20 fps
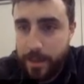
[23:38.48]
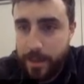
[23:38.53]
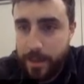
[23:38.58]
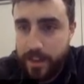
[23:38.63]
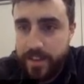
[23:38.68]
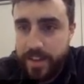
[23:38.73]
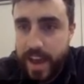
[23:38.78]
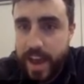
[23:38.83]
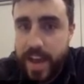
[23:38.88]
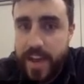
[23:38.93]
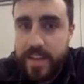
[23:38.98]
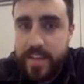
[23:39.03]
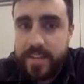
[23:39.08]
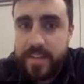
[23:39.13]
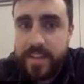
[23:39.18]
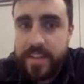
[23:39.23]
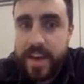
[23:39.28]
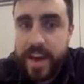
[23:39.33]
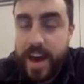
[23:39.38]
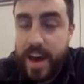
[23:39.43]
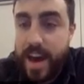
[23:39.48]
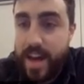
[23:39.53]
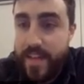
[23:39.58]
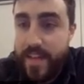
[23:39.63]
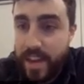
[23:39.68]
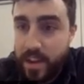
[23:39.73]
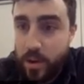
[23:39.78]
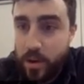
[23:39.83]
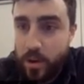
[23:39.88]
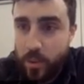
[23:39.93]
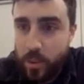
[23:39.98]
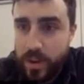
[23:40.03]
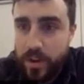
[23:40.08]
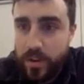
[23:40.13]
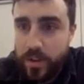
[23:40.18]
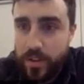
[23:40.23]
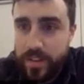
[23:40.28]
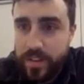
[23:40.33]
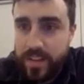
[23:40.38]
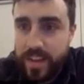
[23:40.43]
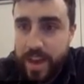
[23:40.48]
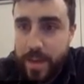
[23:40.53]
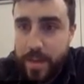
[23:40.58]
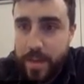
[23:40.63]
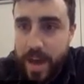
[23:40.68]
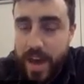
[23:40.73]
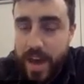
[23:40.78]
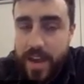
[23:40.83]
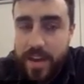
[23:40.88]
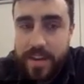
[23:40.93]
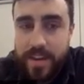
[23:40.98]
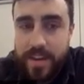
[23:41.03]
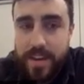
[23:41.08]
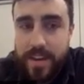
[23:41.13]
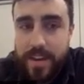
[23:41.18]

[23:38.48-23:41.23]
of days and they got a win on this campaign.